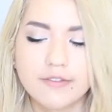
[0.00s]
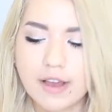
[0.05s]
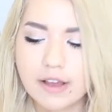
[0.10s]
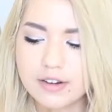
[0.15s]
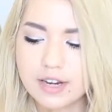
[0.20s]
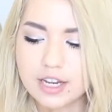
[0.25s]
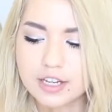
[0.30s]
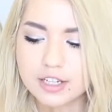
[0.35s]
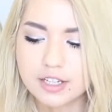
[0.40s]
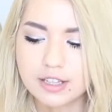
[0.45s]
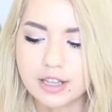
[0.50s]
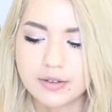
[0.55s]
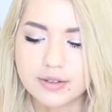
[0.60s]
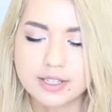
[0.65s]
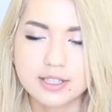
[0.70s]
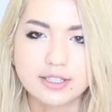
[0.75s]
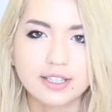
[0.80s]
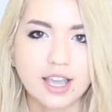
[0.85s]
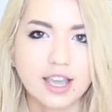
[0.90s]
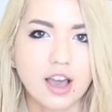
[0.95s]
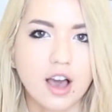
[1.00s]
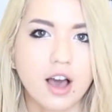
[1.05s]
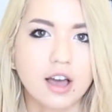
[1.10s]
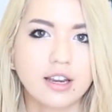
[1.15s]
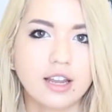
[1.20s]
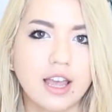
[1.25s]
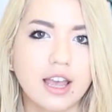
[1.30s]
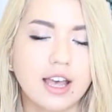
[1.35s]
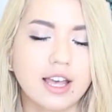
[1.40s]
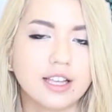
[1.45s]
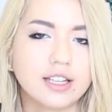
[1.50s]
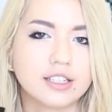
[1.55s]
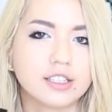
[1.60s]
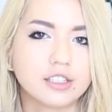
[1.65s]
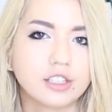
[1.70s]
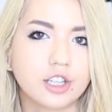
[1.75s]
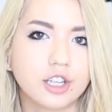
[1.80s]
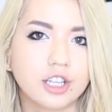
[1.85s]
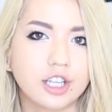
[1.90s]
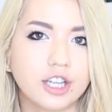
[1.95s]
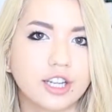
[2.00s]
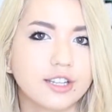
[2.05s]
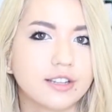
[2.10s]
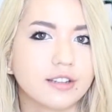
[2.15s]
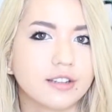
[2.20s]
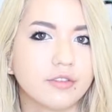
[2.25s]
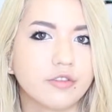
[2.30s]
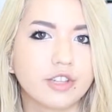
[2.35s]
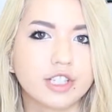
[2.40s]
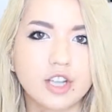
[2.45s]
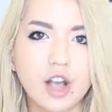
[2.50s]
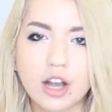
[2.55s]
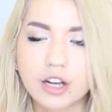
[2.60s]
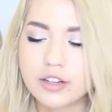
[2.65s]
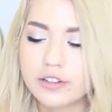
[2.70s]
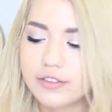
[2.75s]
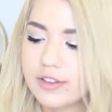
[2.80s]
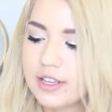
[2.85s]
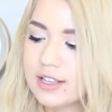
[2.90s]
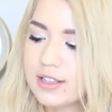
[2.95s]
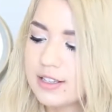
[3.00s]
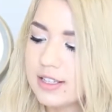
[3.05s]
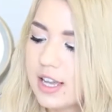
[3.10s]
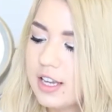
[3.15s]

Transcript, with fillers: foundation that would stay on and look good in photography and